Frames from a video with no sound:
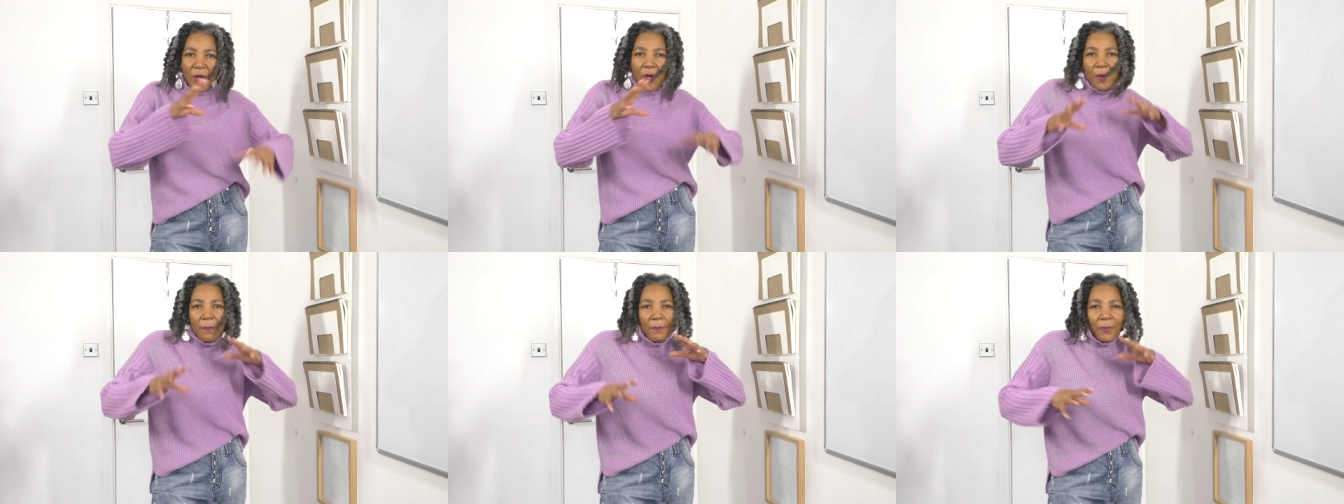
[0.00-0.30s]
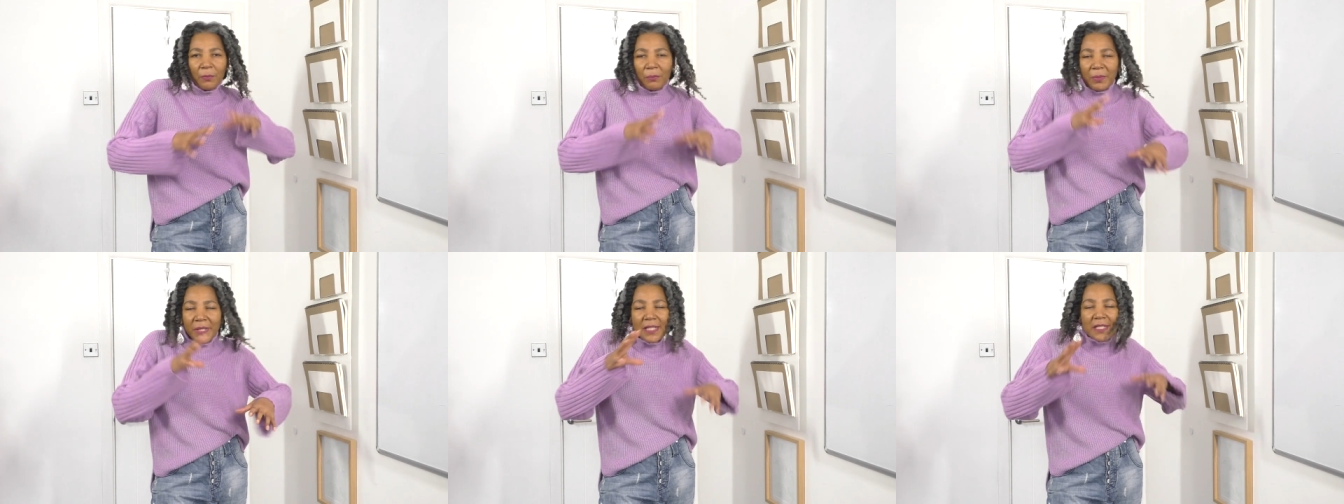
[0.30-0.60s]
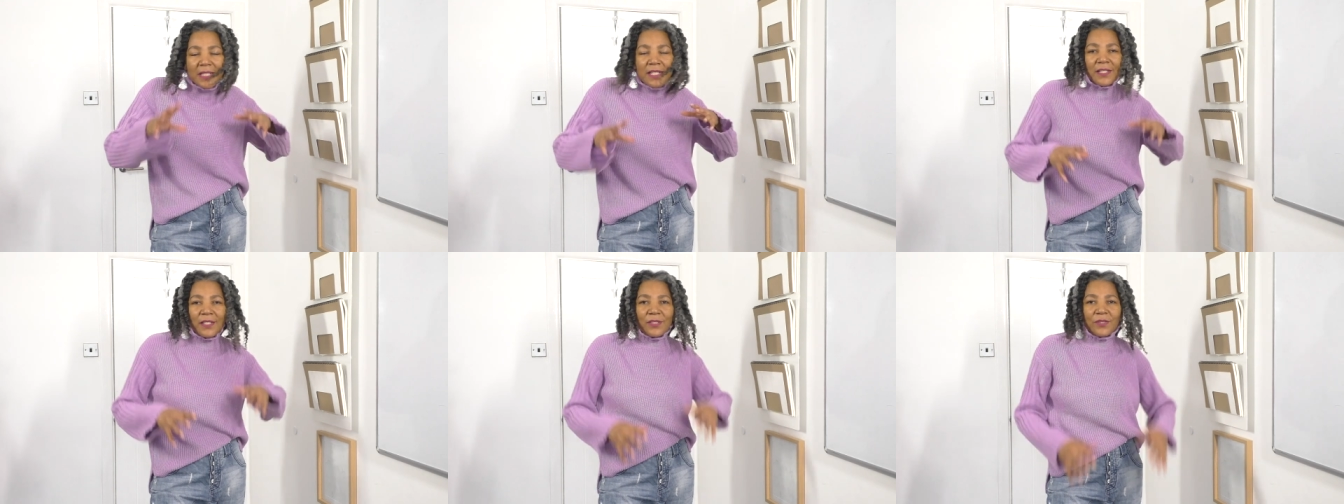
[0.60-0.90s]
purple
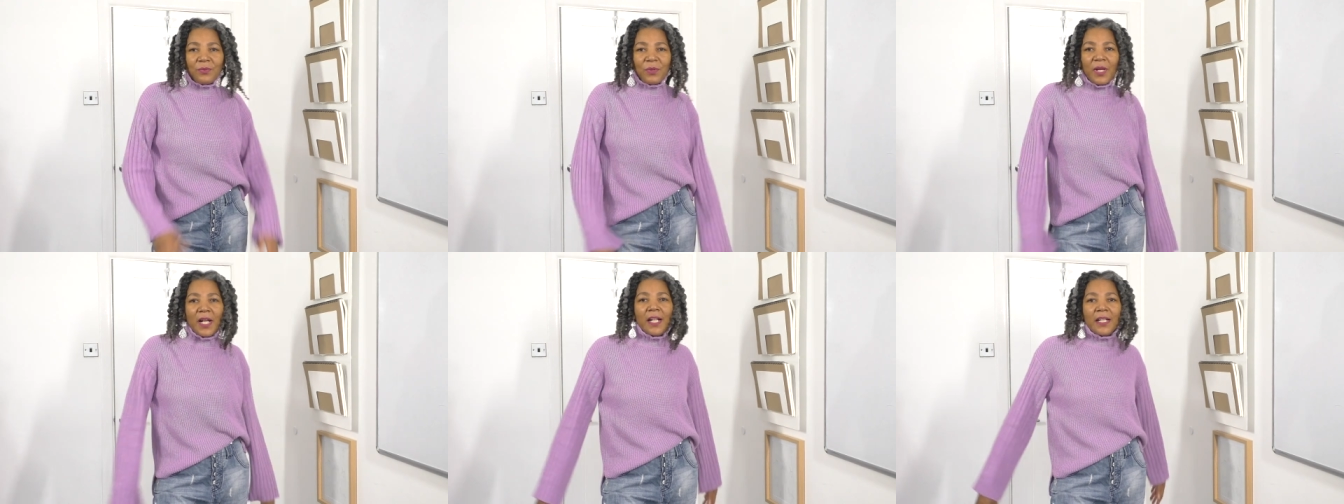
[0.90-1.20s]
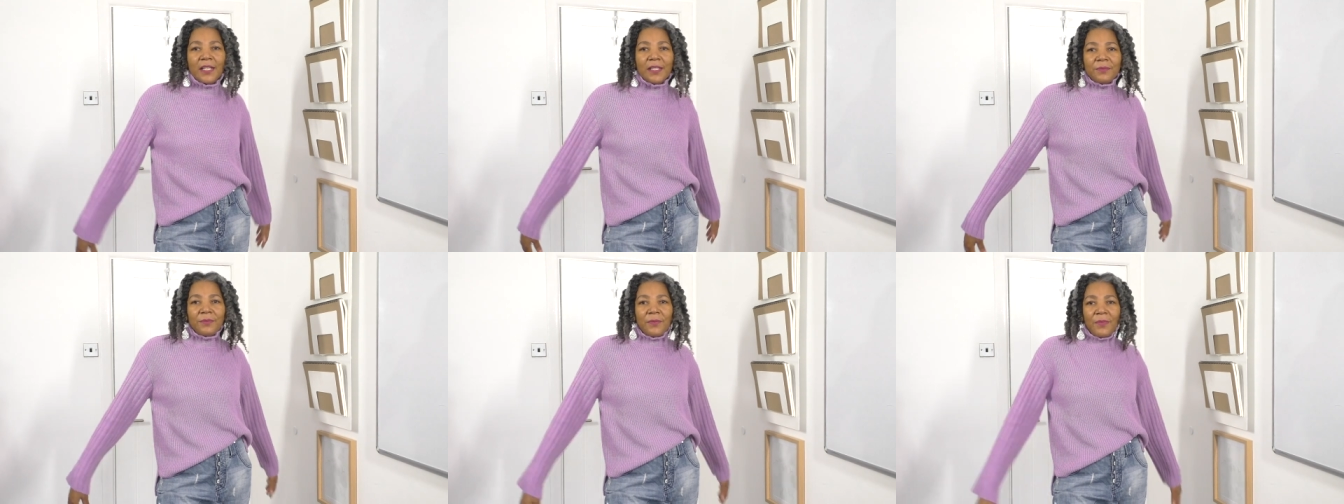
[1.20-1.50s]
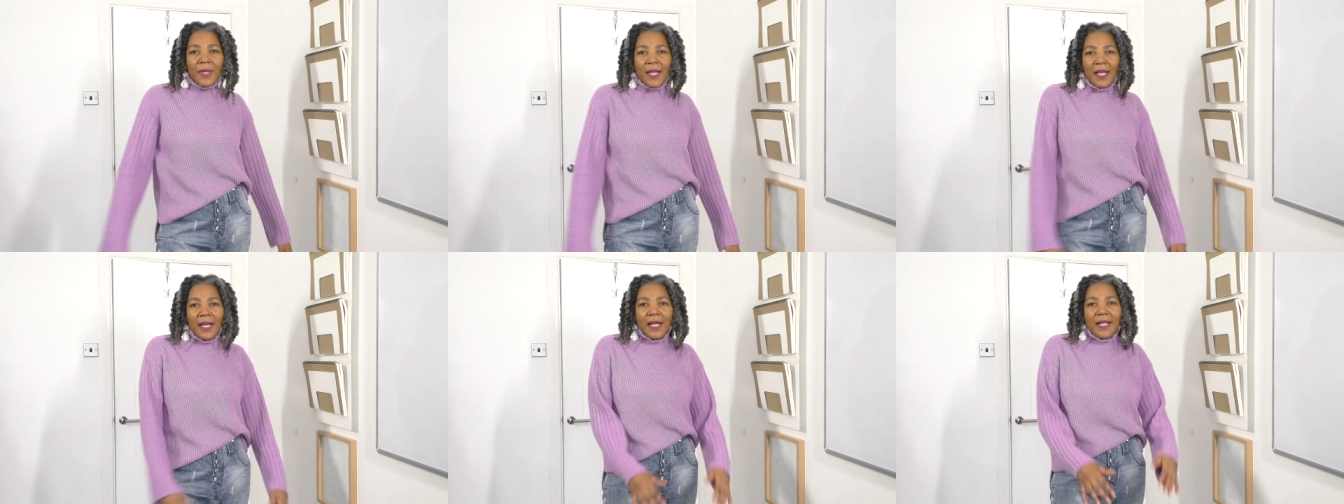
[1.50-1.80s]
pieces as well
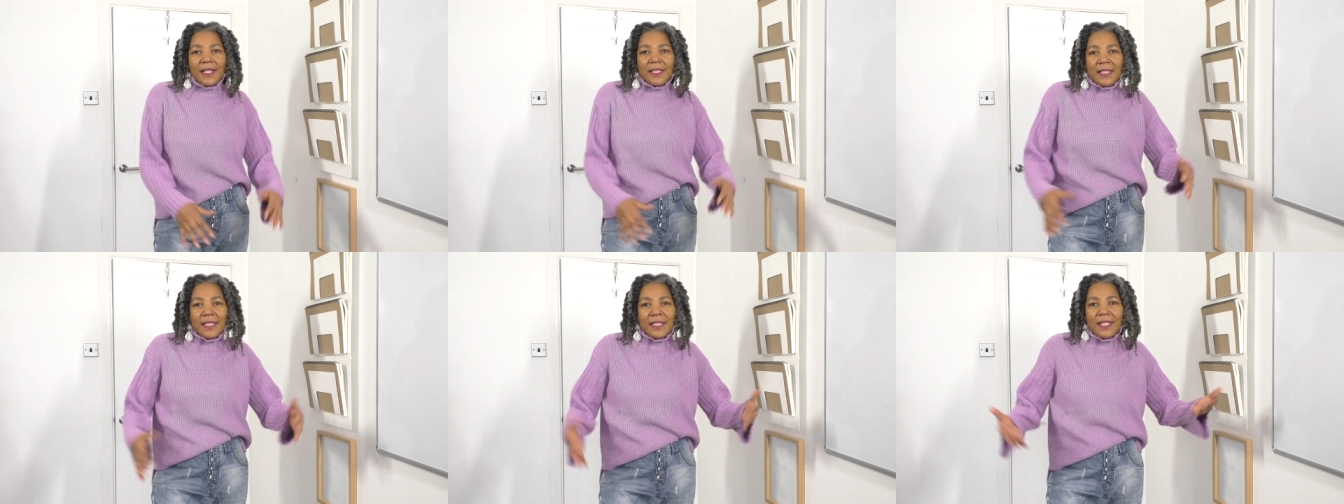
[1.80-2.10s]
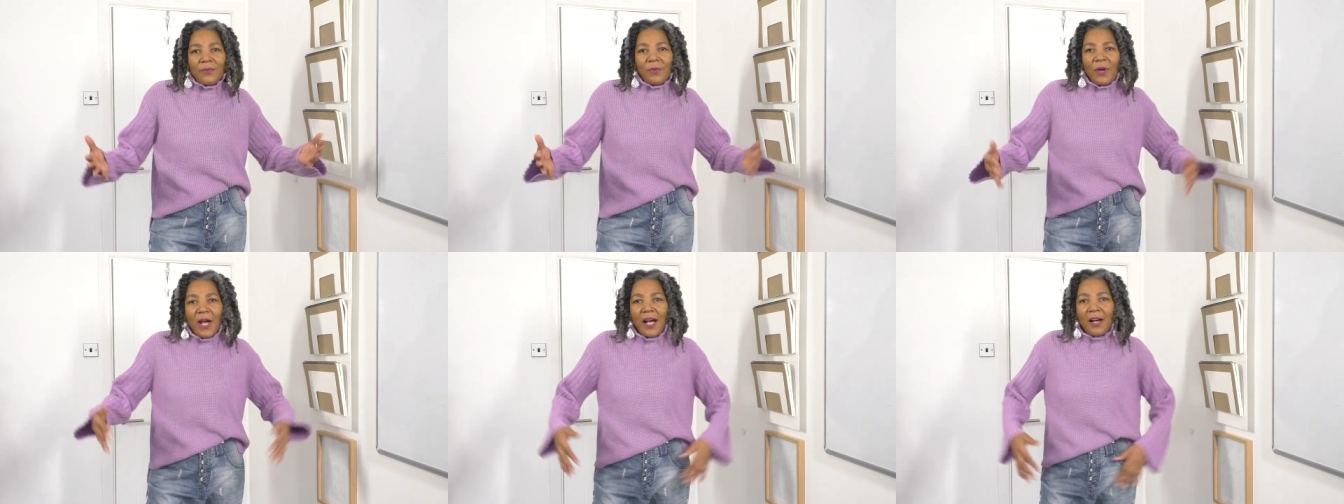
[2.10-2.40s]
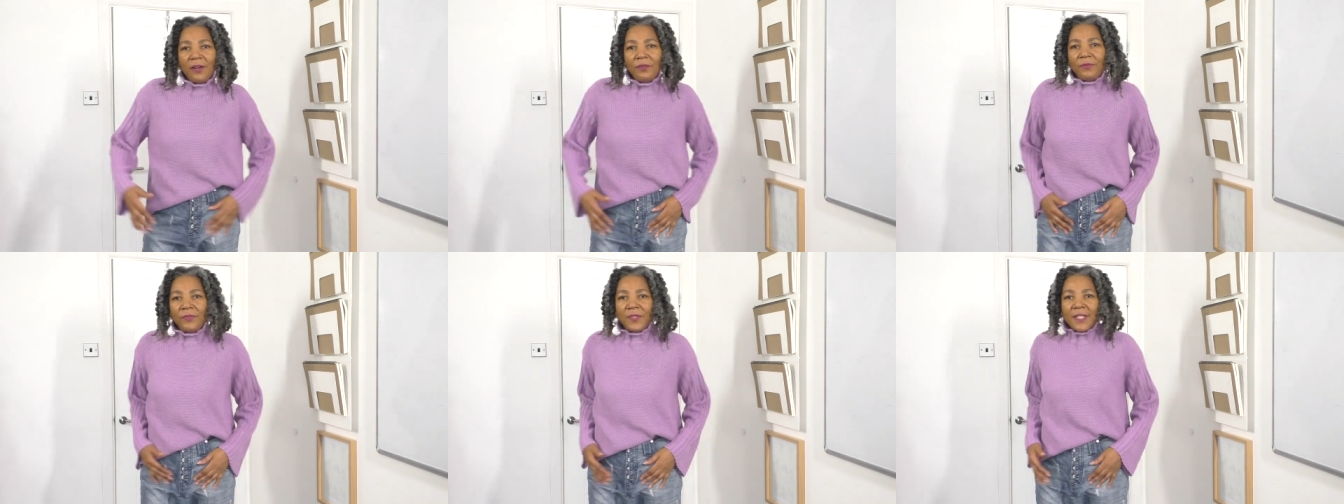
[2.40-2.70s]
and see what
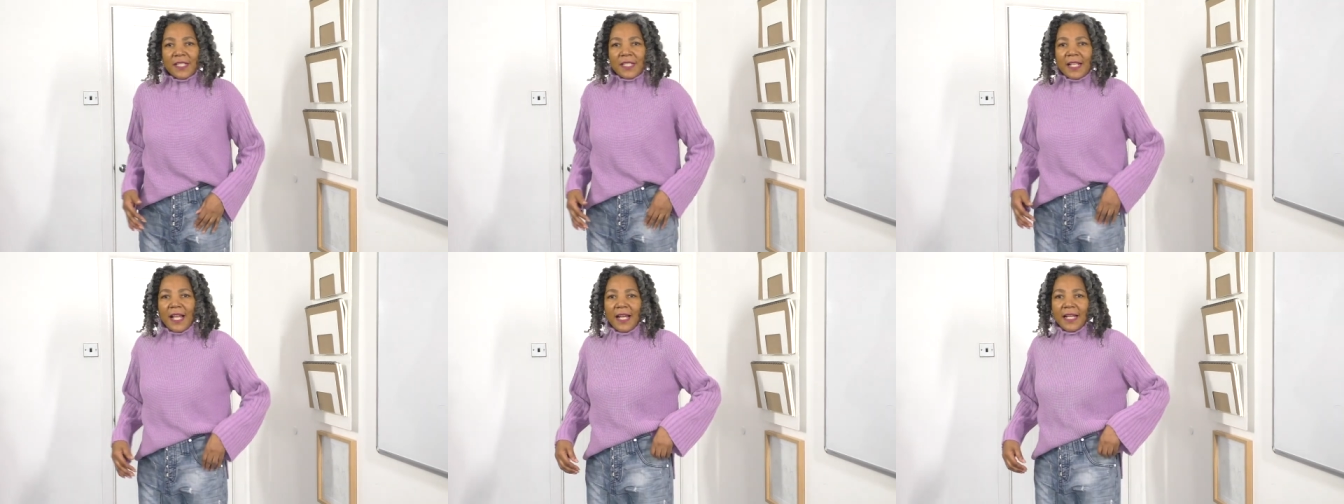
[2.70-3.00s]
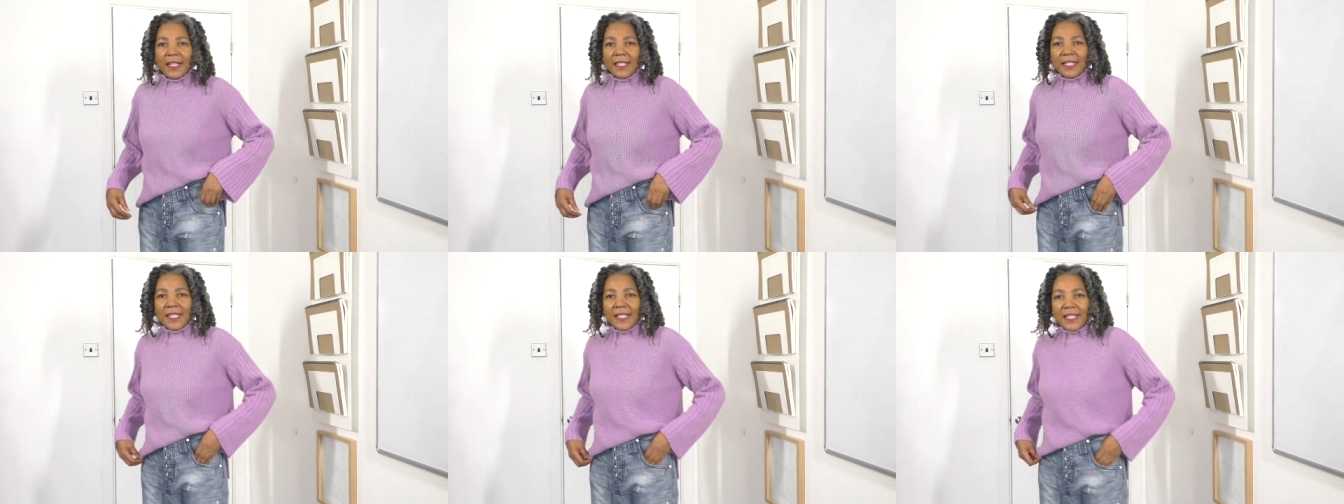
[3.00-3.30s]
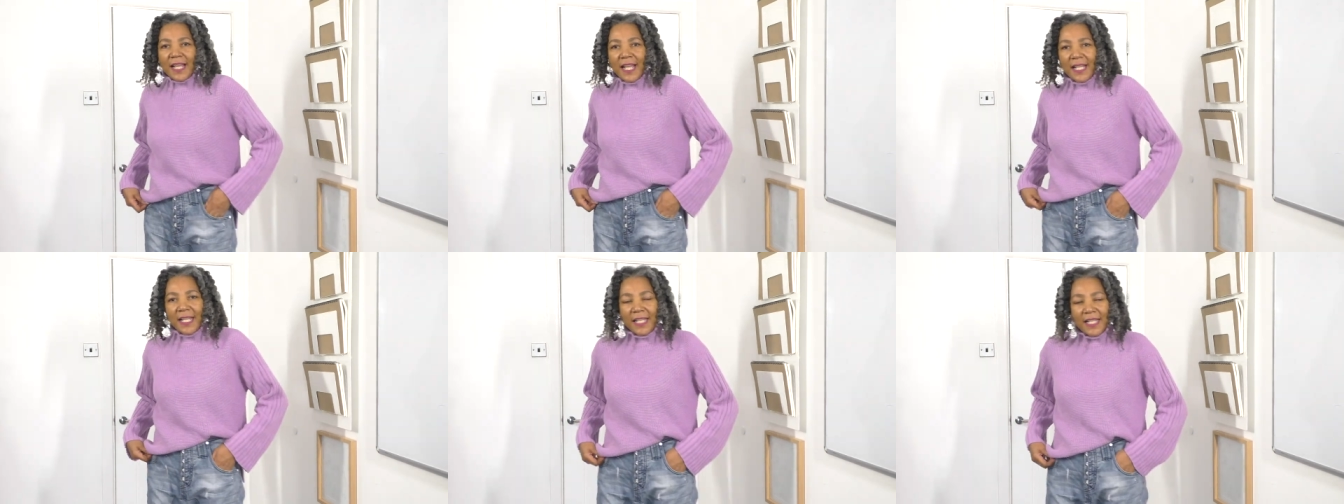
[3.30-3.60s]
outfits ideas
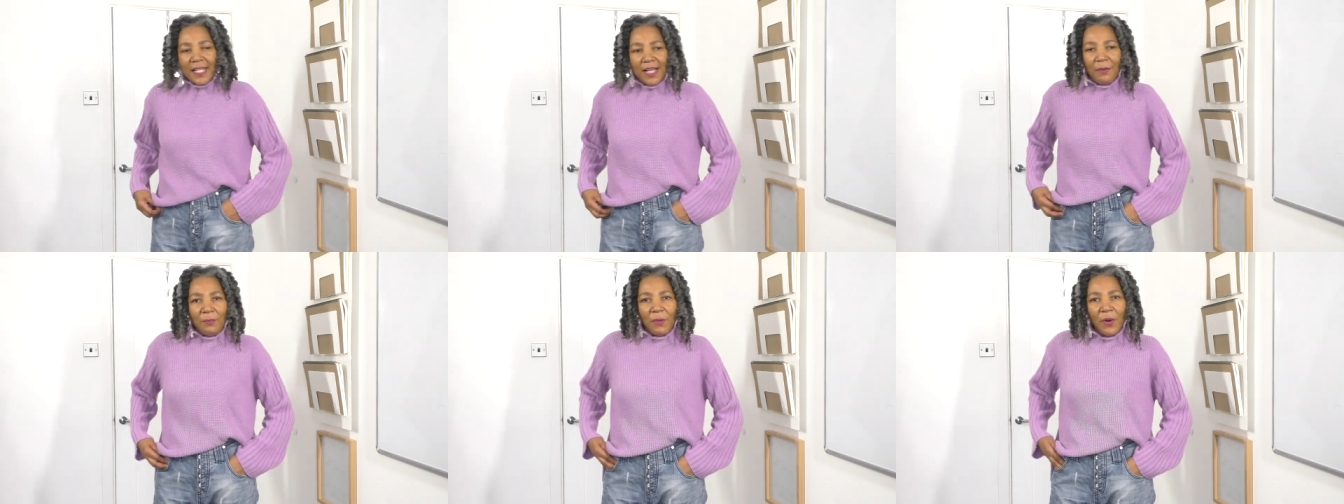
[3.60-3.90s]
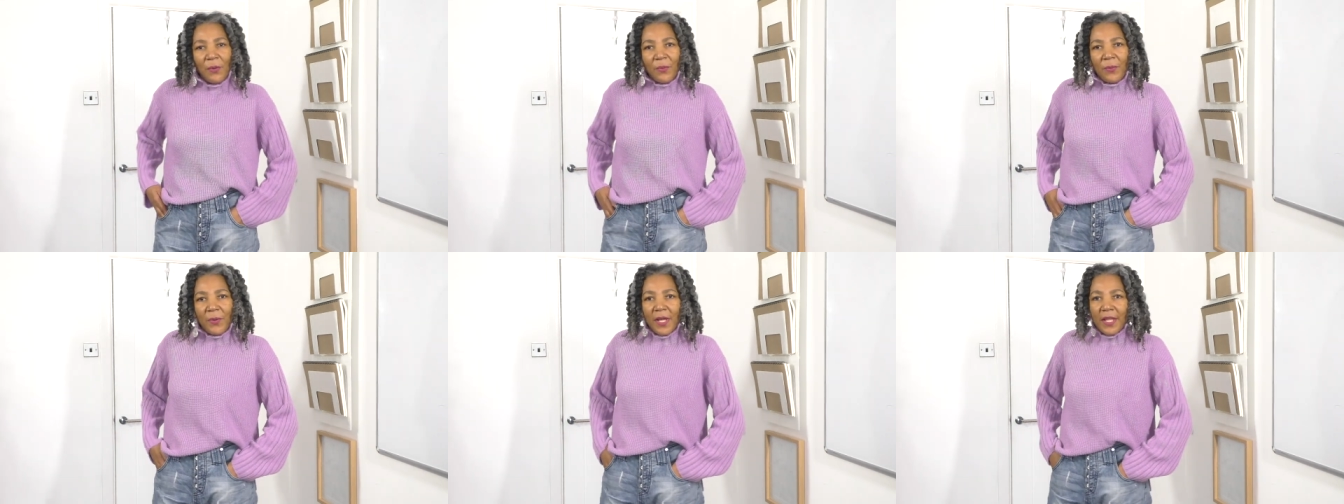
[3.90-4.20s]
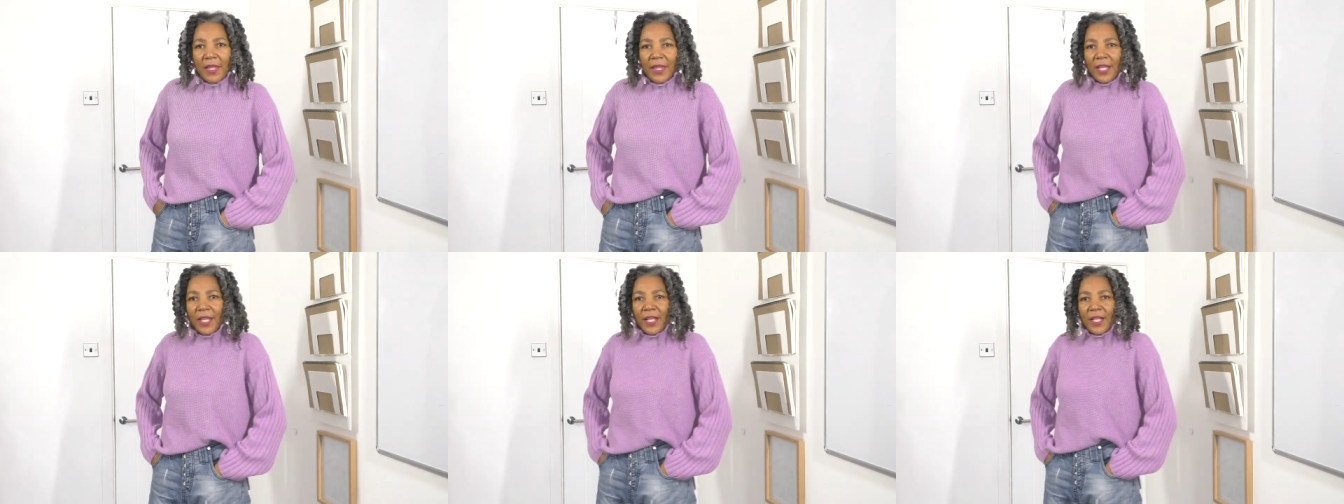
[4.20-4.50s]
I can come up
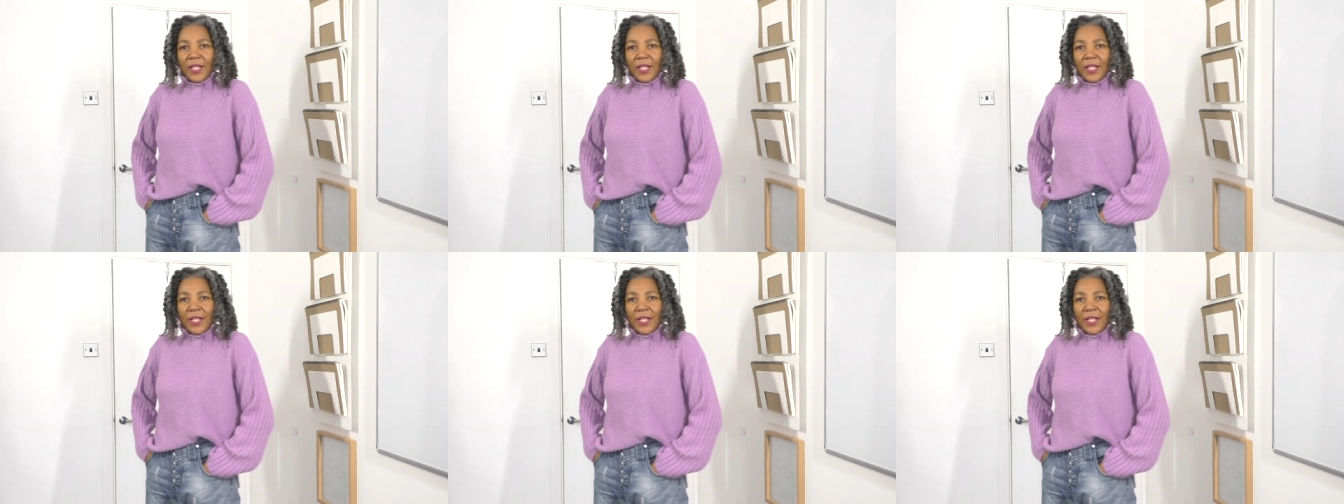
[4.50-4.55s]
with.